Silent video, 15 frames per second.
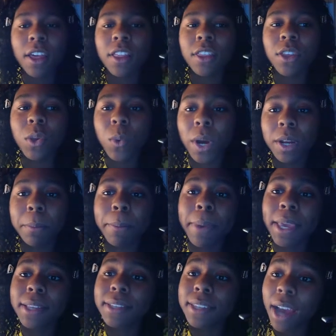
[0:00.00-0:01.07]
The
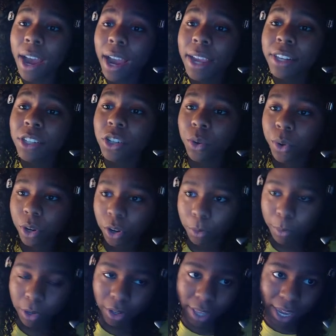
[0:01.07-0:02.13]
Yuanpei died during her
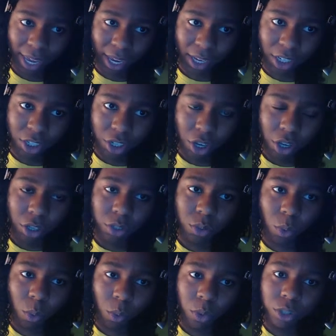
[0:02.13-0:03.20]
middle age, so
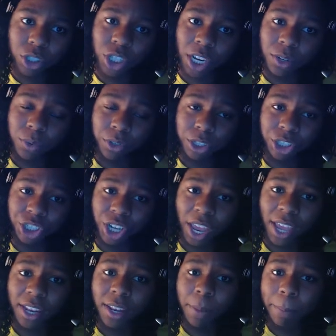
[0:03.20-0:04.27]
old General
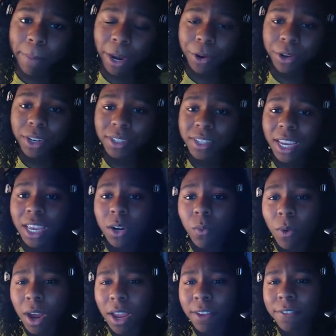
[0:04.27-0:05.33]
Shen married a second
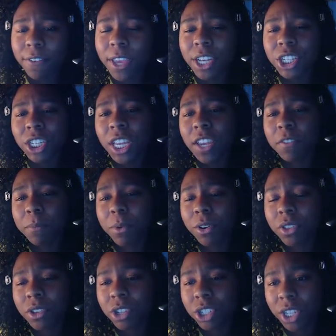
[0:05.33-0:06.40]
wife, and she gave
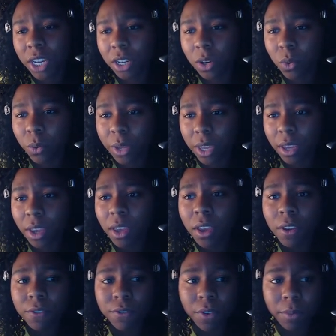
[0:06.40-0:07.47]
birth to Shen Gui
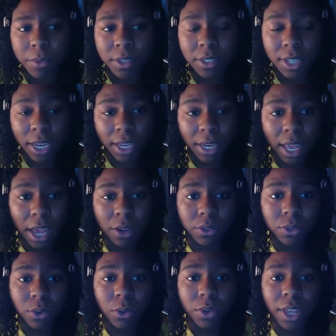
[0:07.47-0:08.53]
from the 2nd
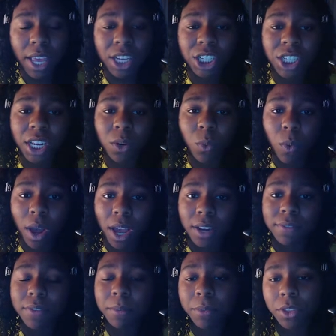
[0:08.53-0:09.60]
household and Shen Wan
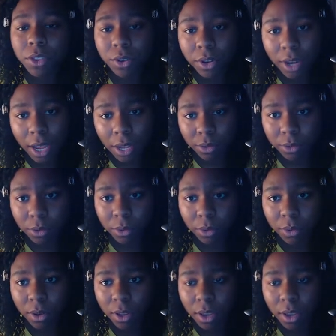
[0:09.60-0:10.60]
from the 3rd household.